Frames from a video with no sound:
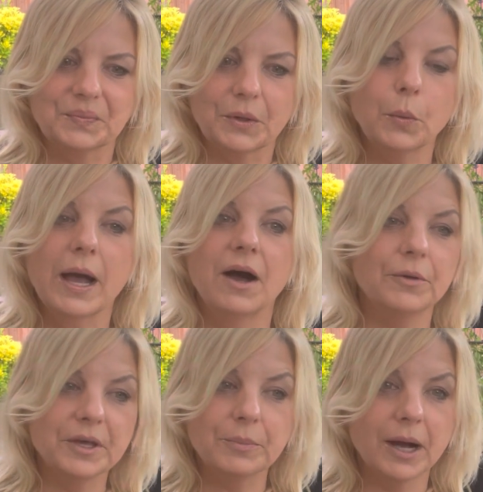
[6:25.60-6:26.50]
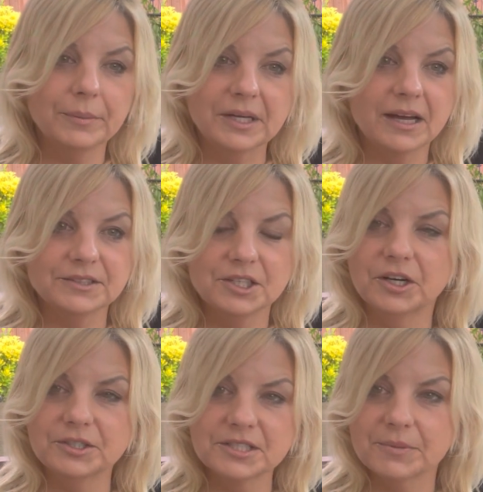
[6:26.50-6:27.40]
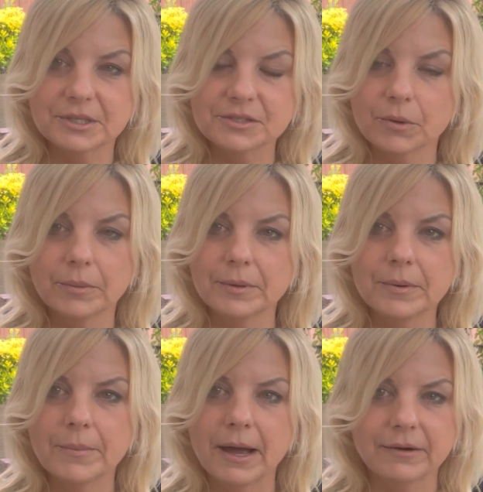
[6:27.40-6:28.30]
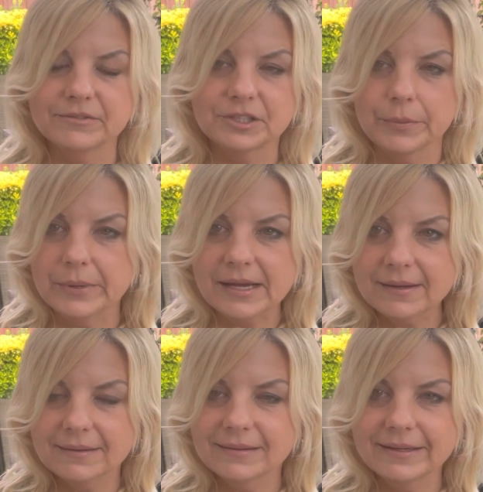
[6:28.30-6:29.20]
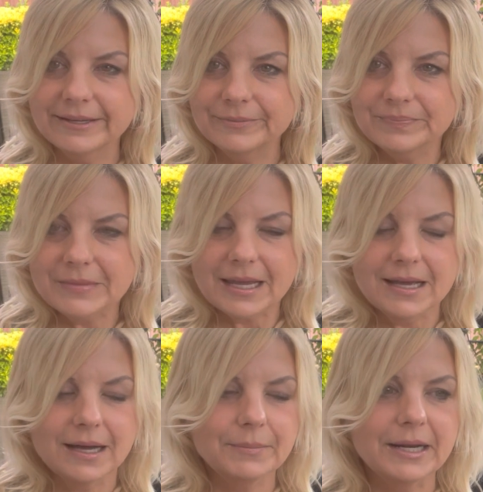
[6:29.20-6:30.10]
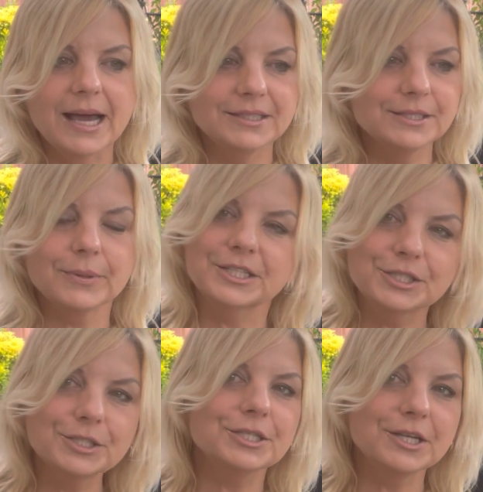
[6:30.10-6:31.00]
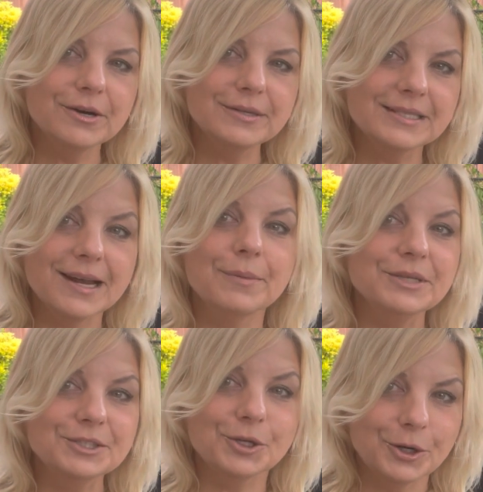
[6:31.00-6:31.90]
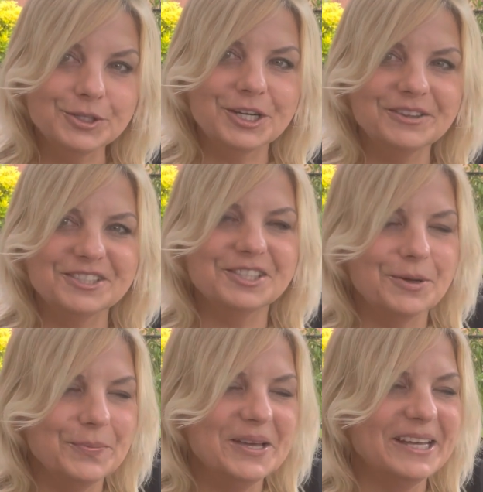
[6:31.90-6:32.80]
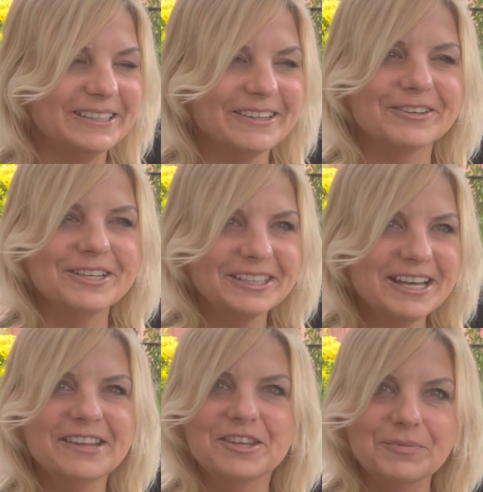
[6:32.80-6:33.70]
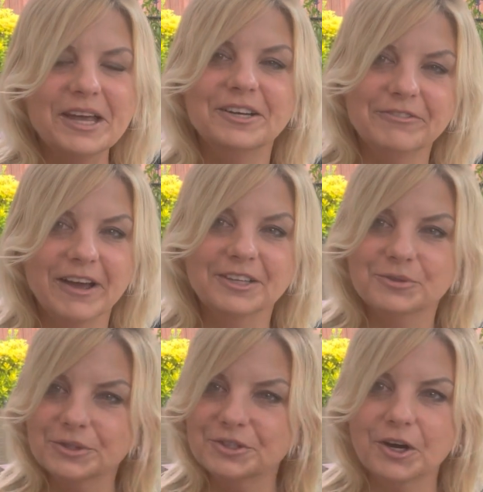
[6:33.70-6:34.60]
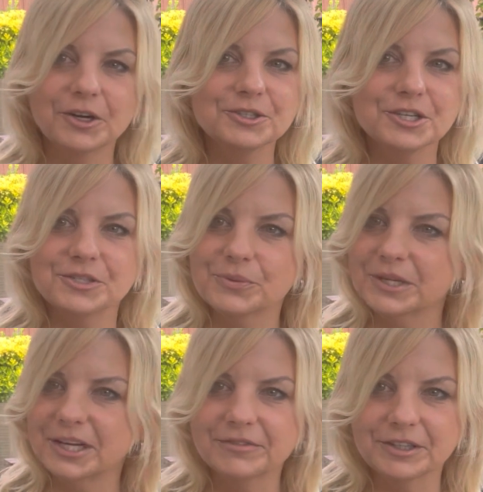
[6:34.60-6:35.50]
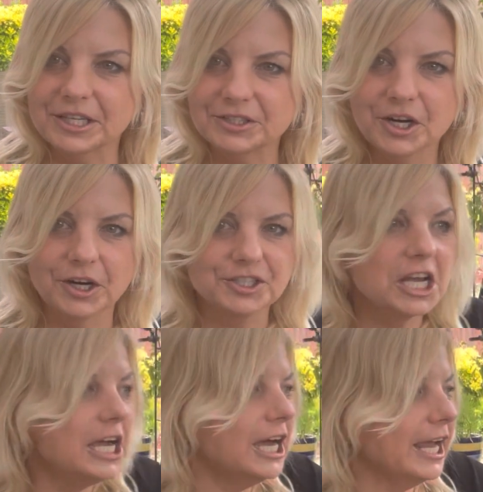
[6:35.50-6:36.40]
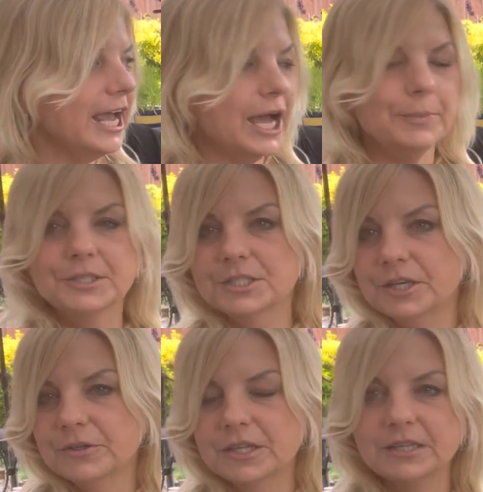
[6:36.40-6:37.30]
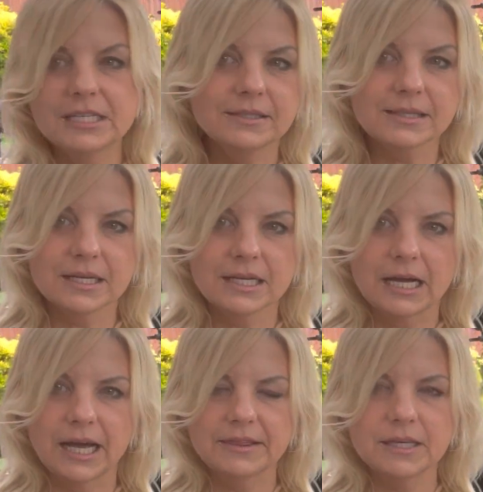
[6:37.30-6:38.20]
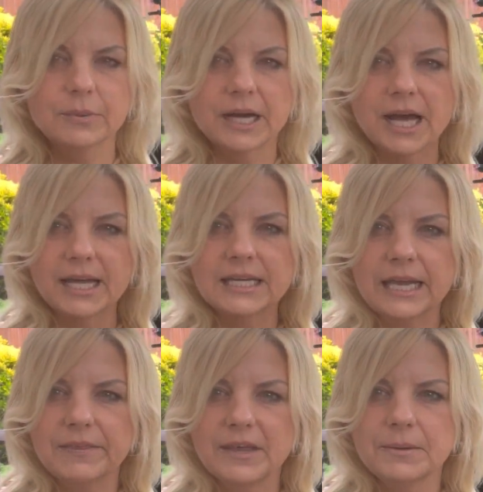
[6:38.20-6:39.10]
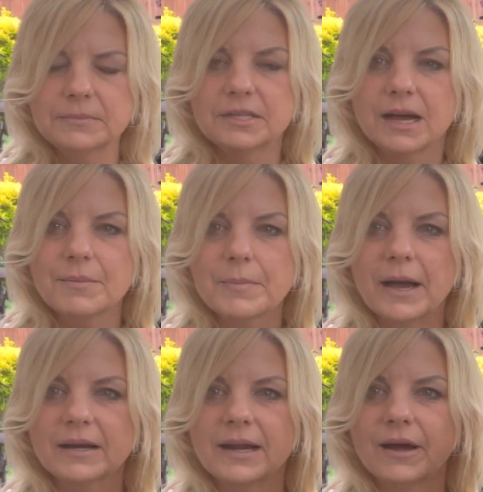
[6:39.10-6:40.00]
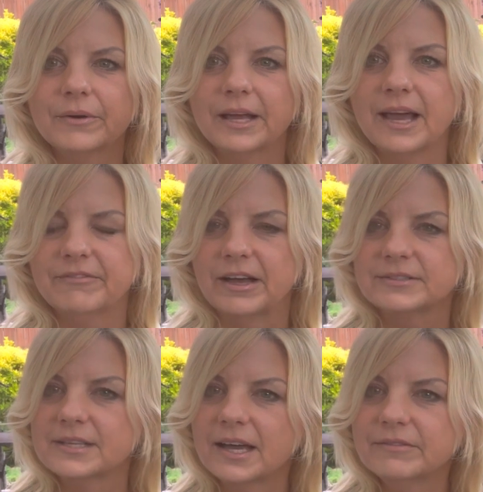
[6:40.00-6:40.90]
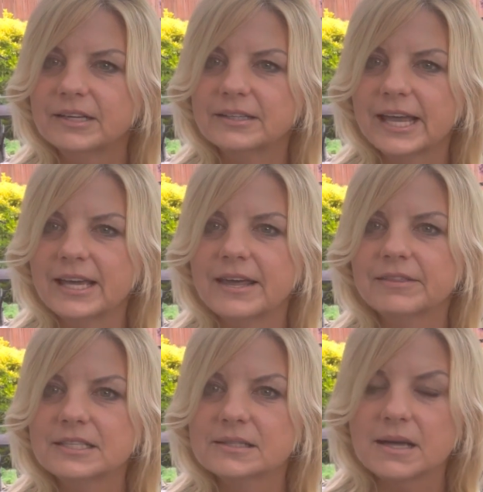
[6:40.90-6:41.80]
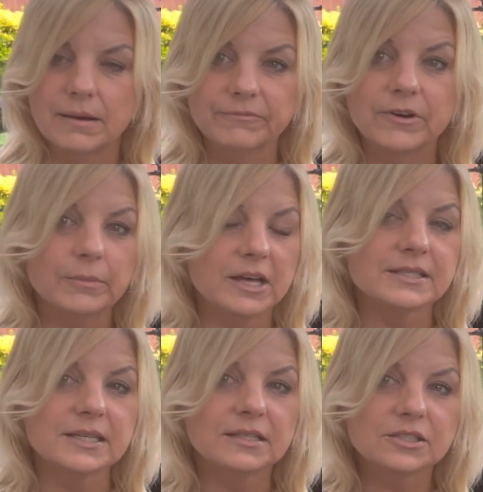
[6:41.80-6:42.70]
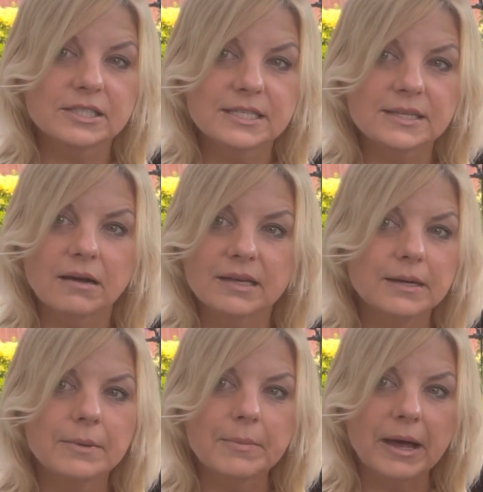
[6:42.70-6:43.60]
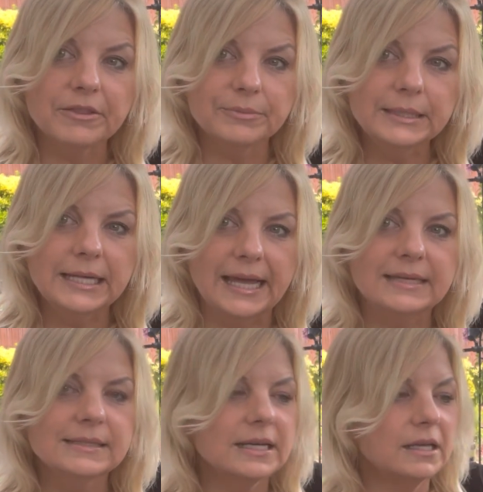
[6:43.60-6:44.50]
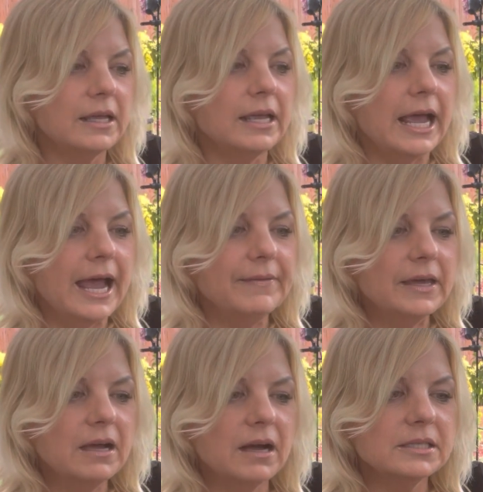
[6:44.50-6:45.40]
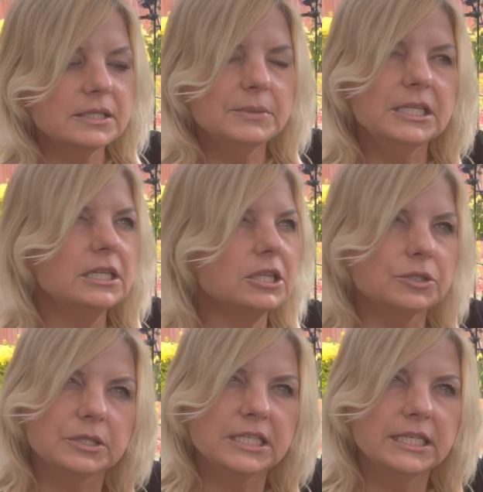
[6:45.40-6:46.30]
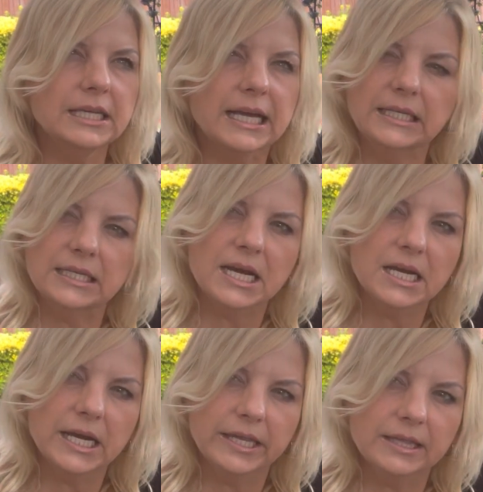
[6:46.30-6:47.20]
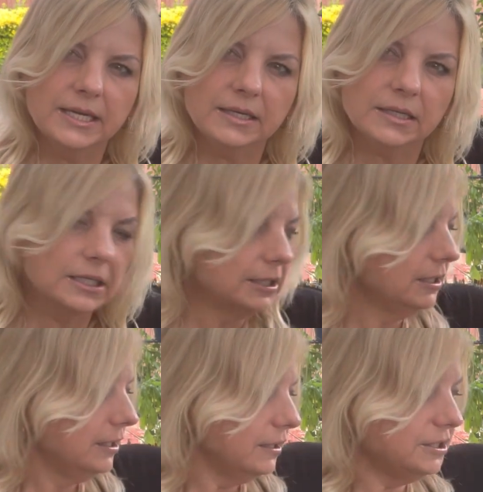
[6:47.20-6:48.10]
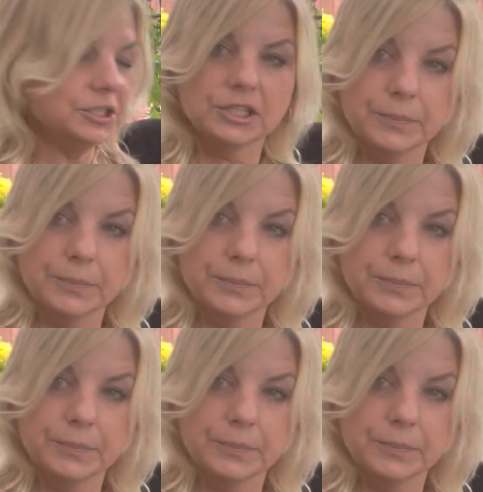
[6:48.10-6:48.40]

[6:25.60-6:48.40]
wow, they probably got charged some exorbitant amount of shipping, you know. But I just wanted you to know it's not me charging the shipping. The manufacturer charges whatever they charge. I happen to know that these, I think when I get them, now I'm about an hour and a half outside of LA, and these come from Los Angeles. I'll get them in about 3 days, and they cost me $13.99, I think, to ship